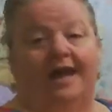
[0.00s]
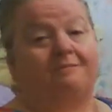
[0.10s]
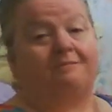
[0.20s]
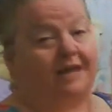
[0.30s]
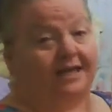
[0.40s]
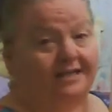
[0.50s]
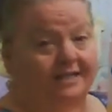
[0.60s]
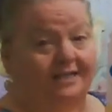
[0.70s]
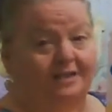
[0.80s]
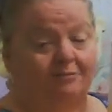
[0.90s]
And because
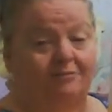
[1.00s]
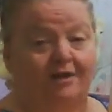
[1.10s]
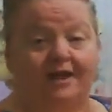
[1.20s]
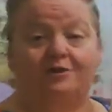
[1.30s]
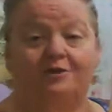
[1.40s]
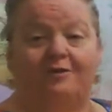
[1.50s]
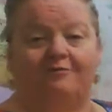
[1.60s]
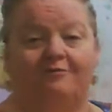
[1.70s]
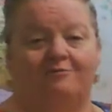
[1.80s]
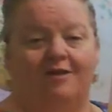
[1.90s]
this is a brand new
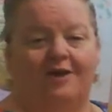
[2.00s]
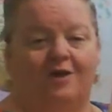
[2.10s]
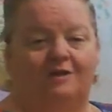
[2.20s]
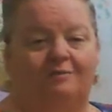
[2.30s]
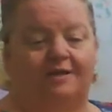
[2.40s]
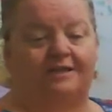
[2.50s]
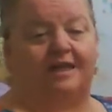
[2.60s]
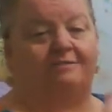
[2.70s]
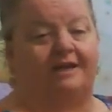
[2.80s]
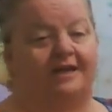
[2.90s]
book for Raincoast Books,
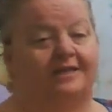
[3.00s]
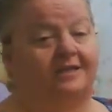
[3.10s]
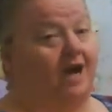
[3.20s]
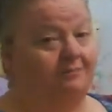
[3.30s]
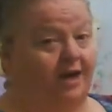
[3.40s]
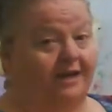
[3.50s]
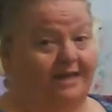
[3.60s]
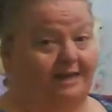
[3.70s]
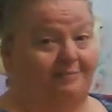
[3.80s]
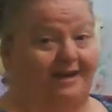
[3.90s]
and because I'm
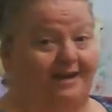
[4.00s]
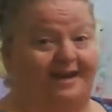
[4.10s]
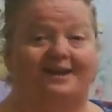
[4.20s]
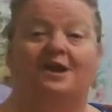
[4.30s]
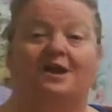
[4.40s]
not keeping it,